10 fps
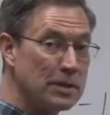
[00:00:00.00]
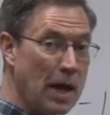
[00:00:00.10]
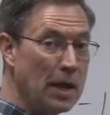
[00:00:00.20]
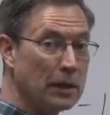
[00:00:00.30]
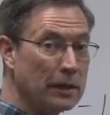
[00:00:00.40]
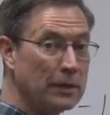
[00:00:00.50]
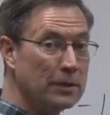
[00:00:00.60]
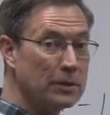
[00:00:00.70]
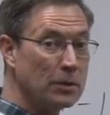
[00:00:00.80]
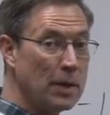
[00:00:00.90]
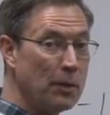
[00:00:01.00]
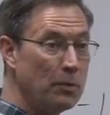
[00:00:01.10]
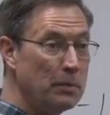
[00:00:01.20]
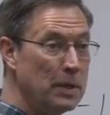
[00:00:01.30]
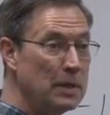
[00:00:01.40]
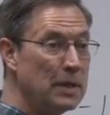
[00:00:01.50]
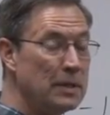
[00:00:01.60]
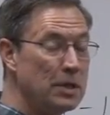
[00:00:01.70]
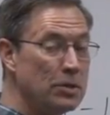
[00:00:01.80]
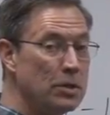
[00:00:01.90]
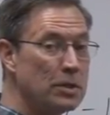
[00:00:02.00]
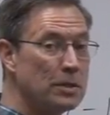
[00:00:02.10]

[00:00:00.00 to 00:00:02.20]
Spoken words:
Sally. So that would be the addition and